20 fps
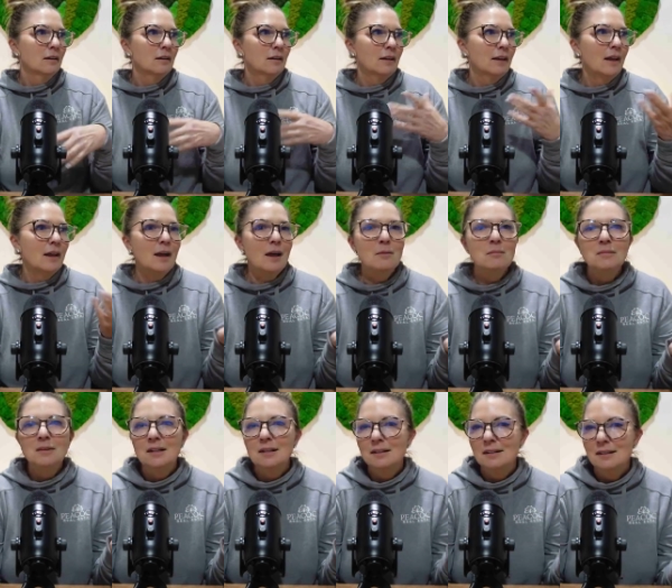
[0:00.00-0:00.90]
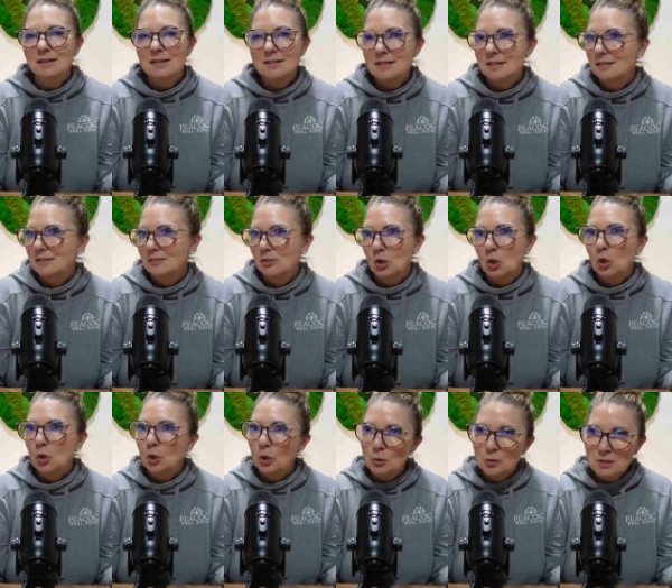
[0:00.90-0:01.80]
cabinet isn't
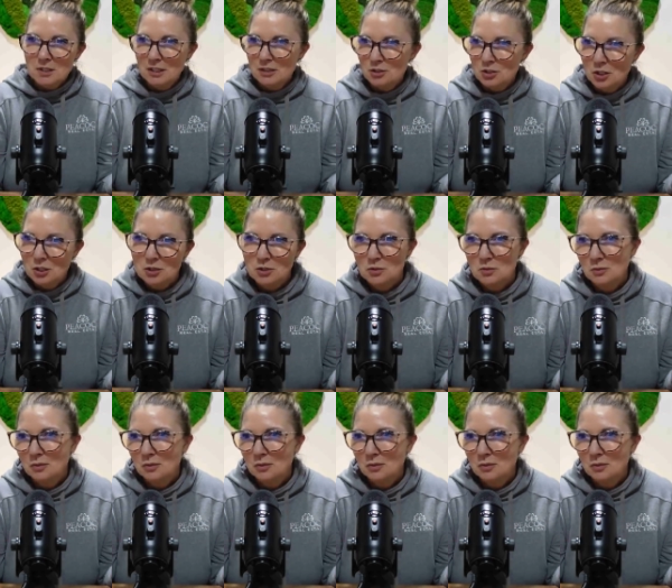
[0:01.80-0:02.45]
closing just